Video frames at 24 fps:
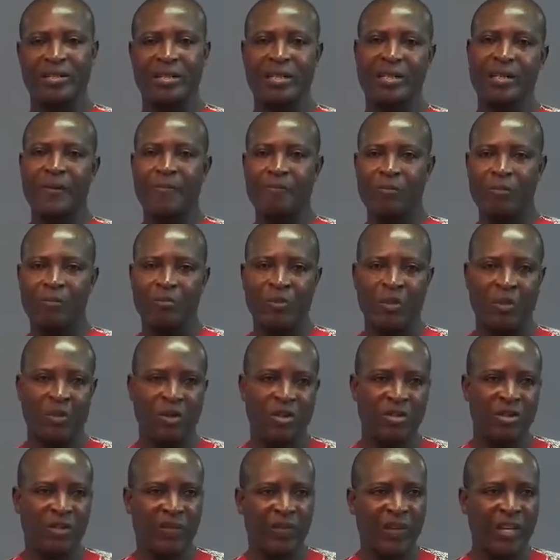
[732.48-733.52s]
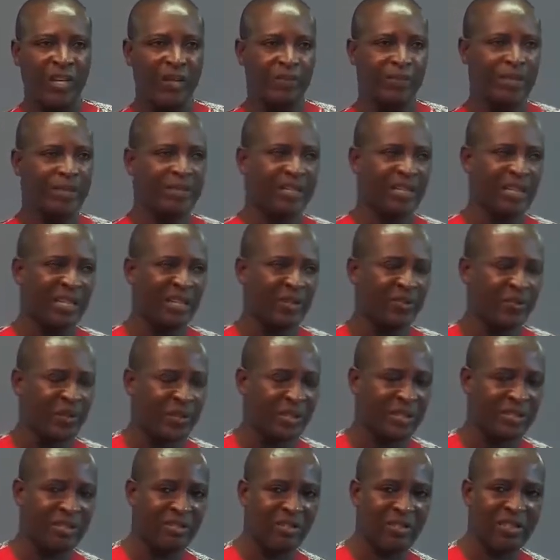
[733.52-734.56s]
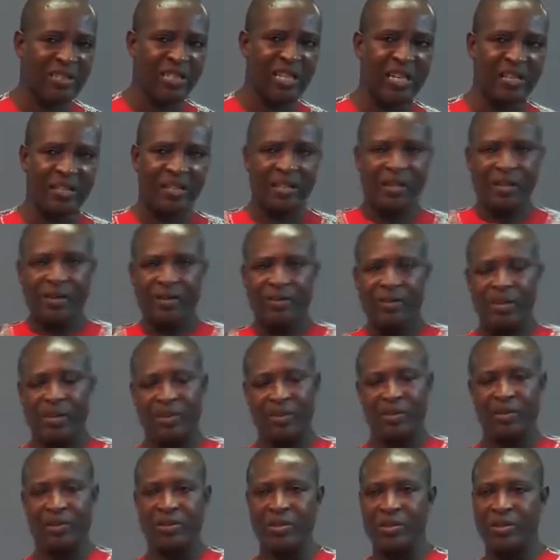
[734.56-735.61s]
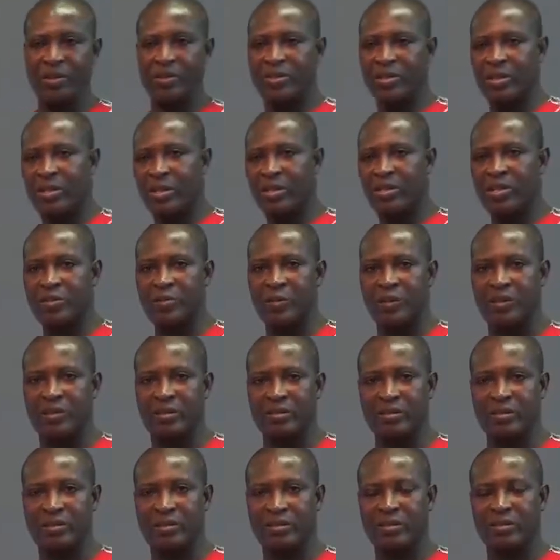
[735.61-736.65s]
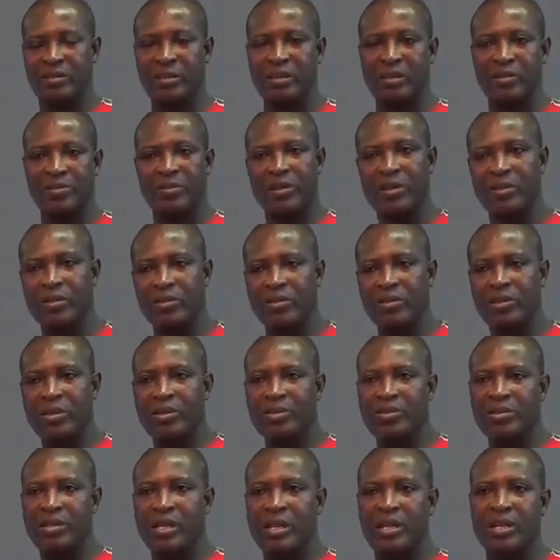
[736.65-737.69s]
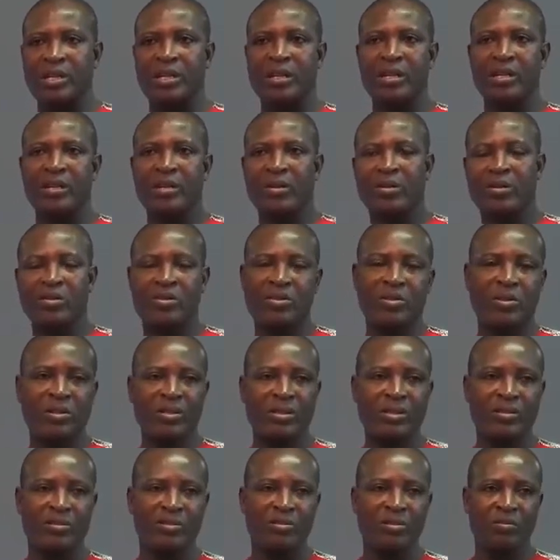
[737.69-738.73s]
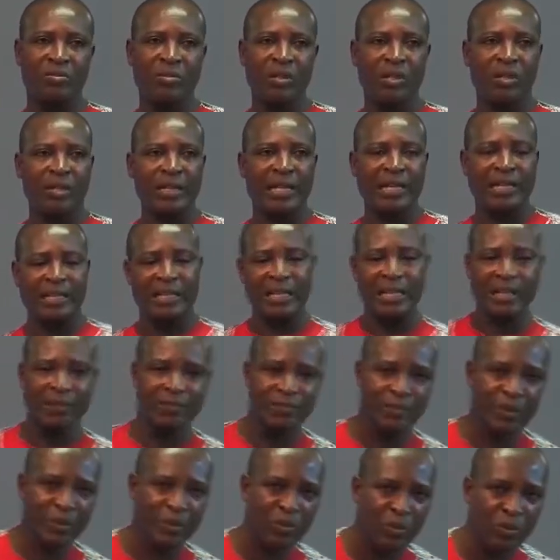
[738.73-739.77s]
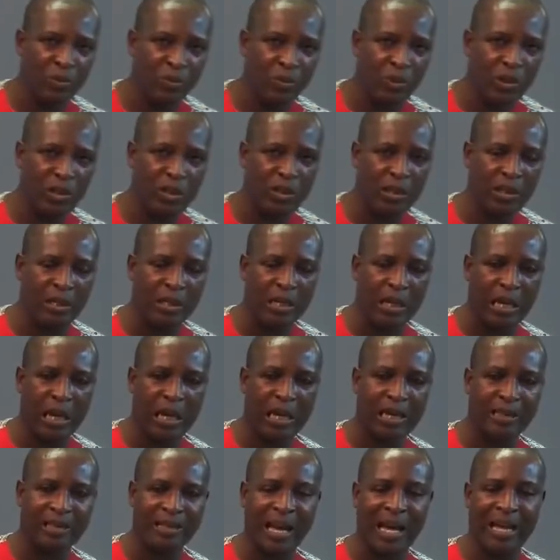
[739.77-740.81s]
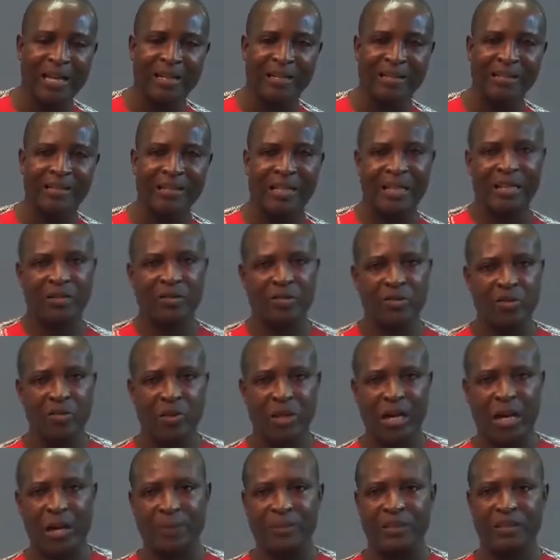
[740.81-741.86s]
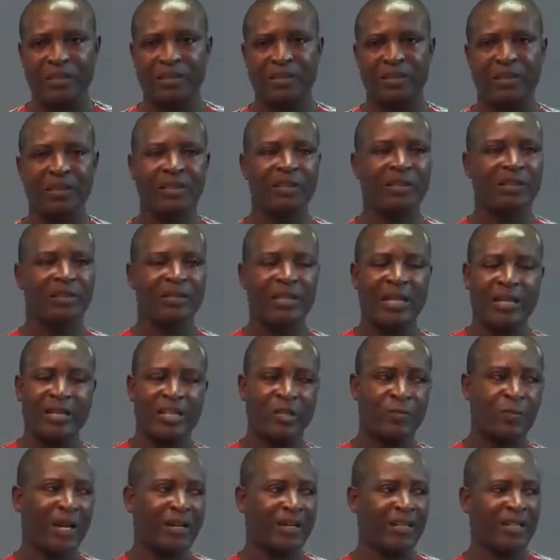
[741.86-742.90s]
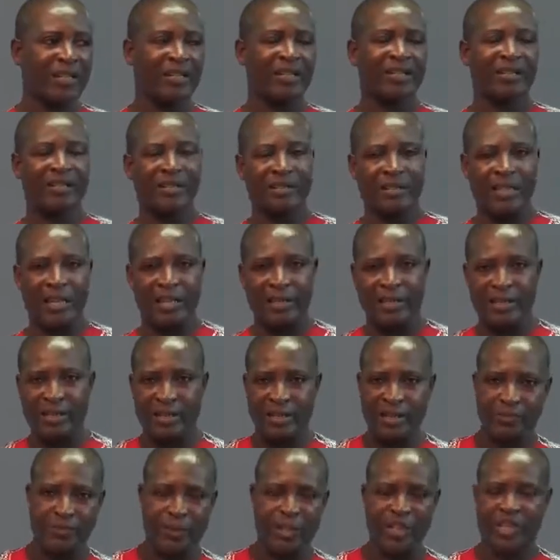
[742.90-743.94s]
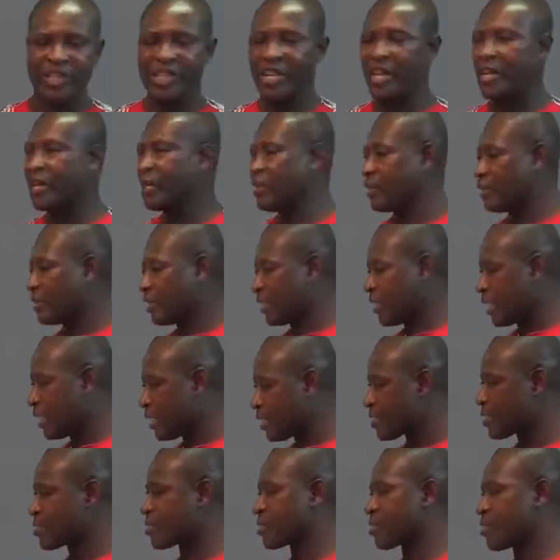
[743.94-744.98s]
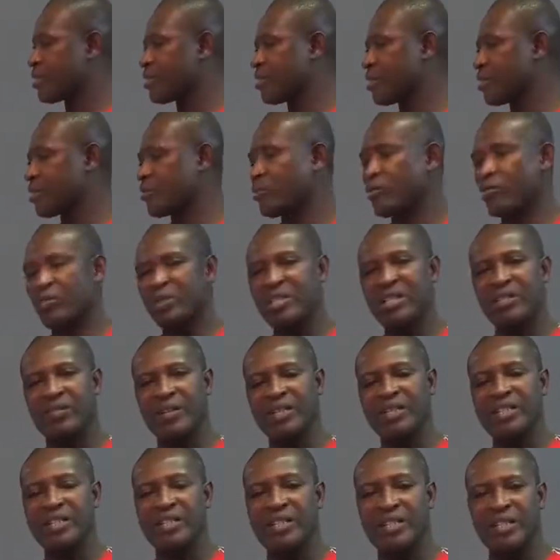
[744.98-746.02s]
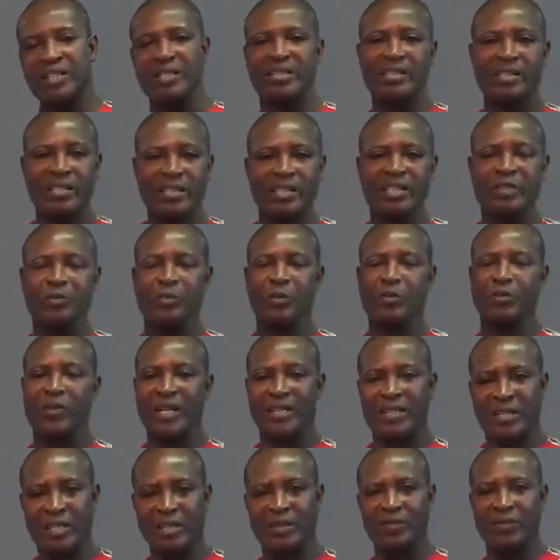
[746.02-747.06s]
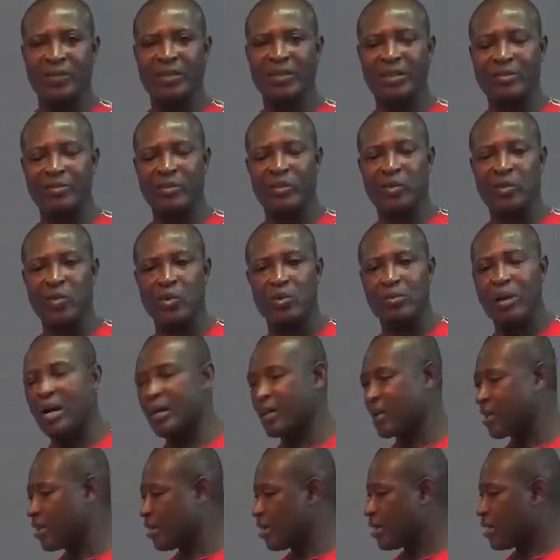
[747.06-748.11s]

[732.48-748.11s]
say, because of ABC, if it is not done, we are not going to the hospitals. We are not going to the consulting room. And then people are dying, and so what happens? There is panic, there is pressure, and whatever they need is provided for them to go back